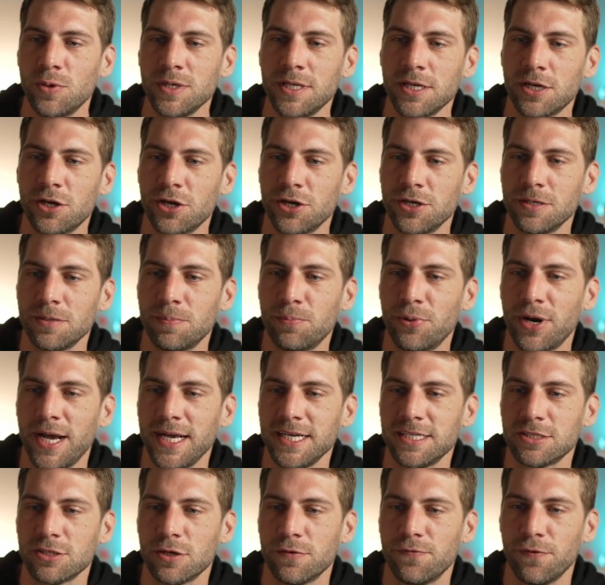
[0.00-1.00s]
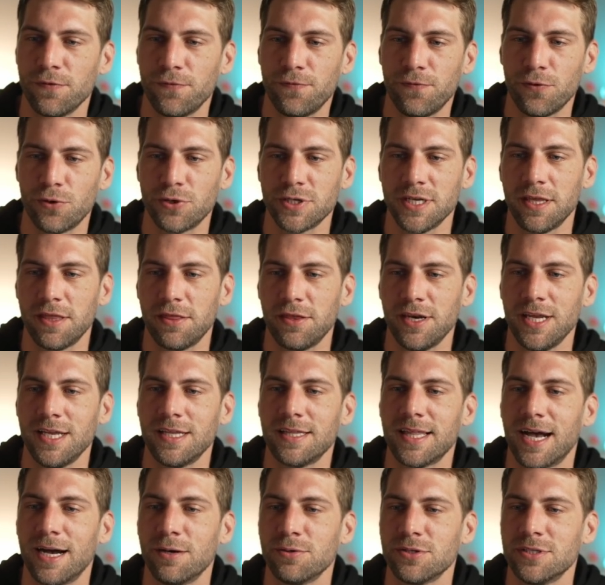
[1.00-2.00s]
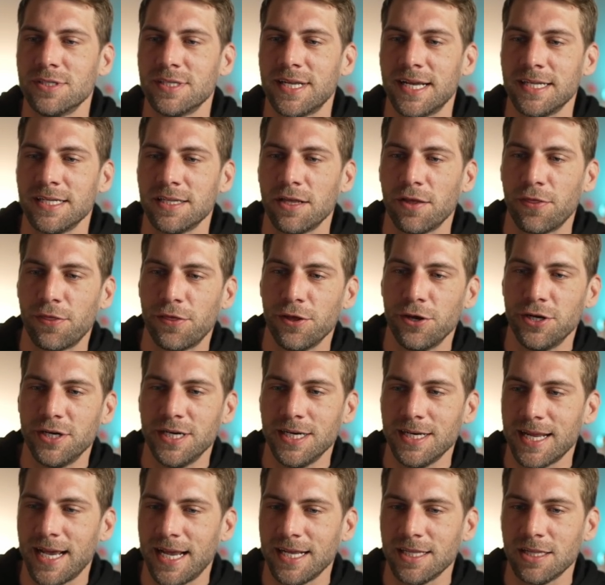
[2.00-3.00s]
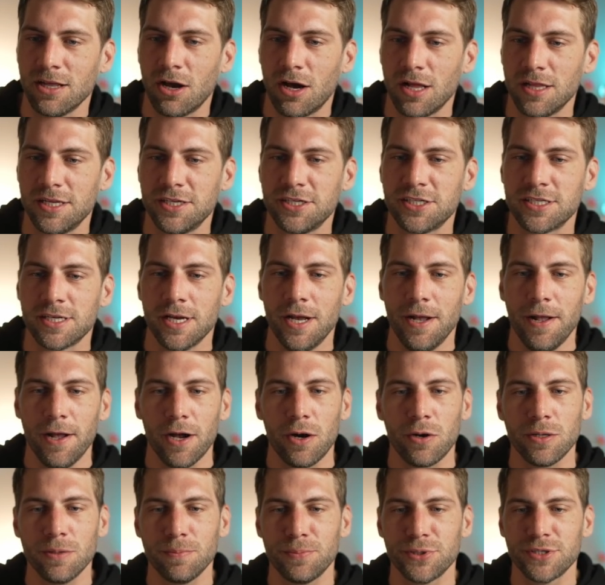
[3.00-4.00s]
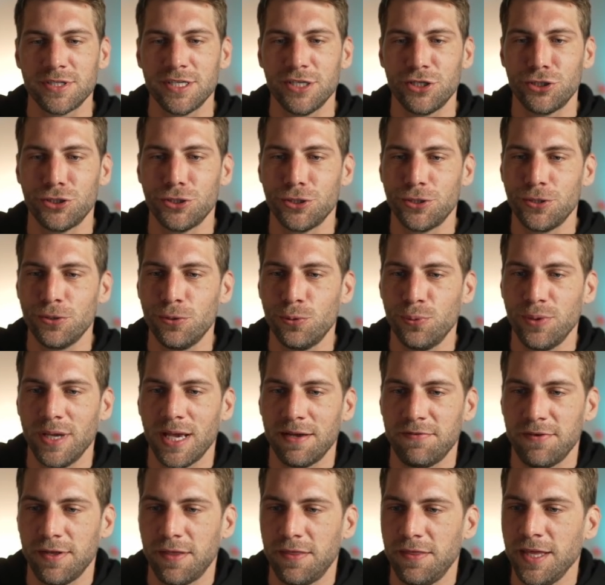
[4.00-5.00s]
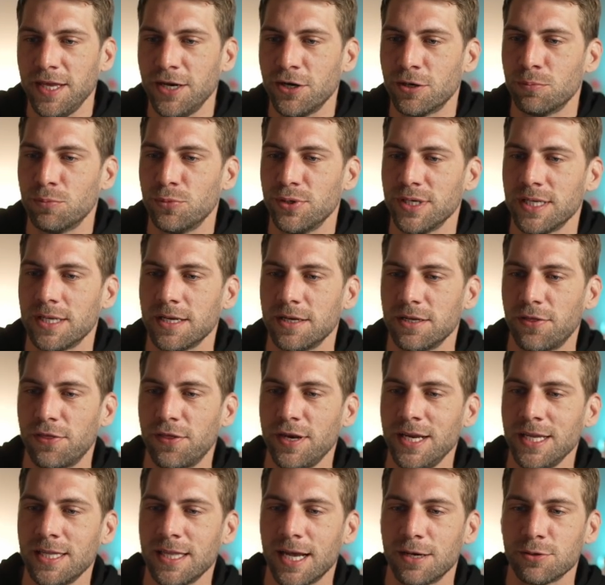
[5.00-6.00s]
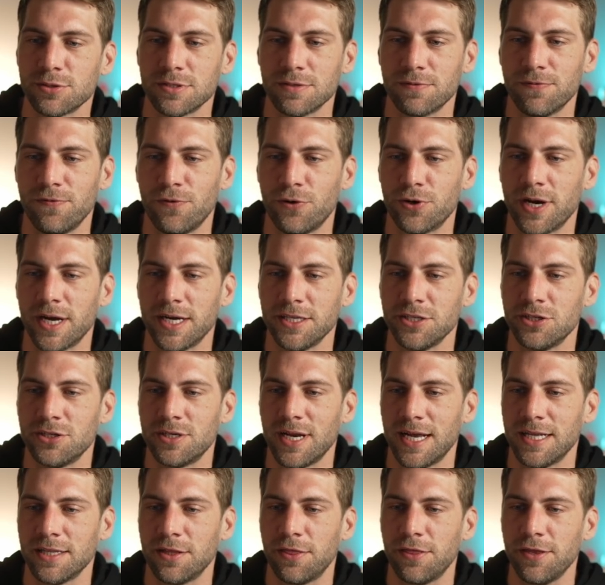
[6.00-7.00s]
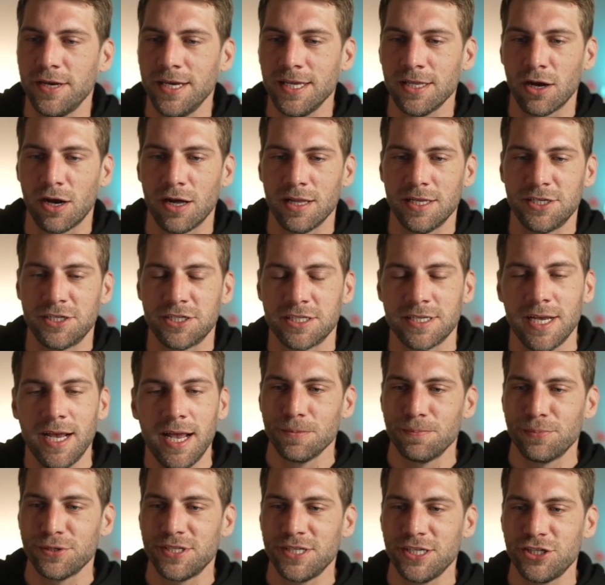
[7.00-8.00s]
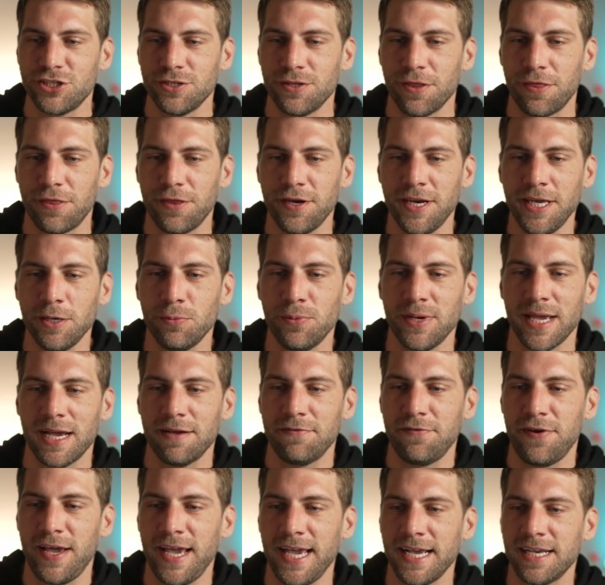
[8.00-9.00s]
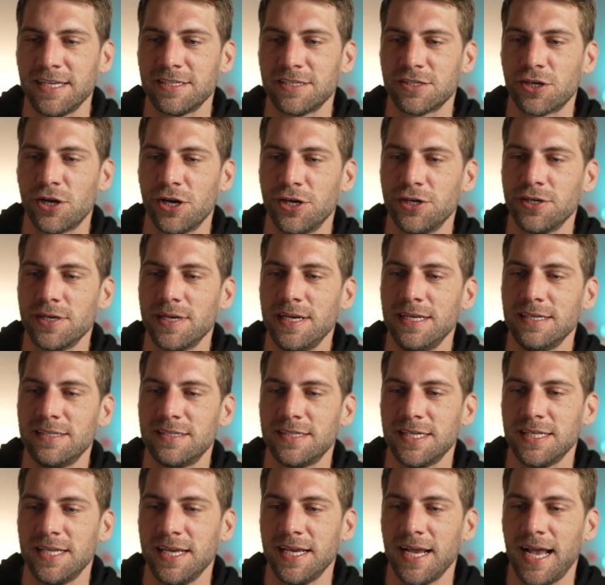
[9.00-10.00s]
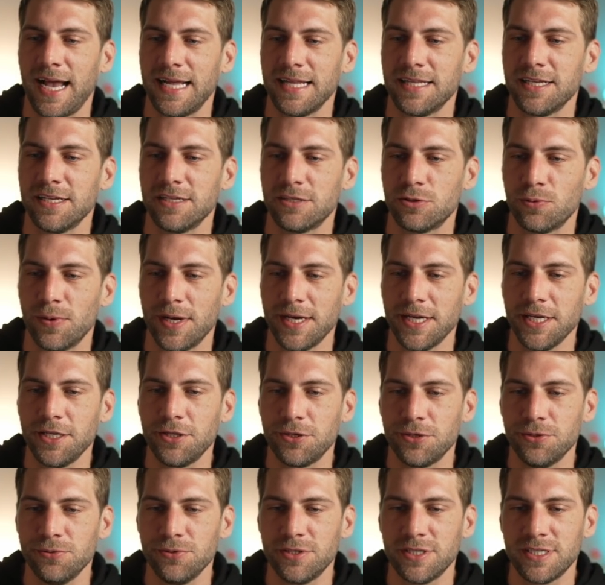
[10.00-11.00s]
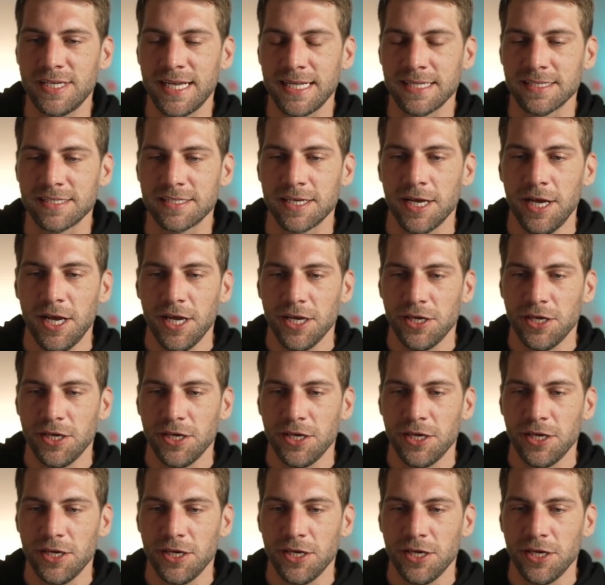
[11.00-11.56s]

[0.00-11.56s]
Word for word: with a current price of $43,039. On position two, we have Ethereum with $3,403. On position three, we have Hex currently sitting at 22 cents.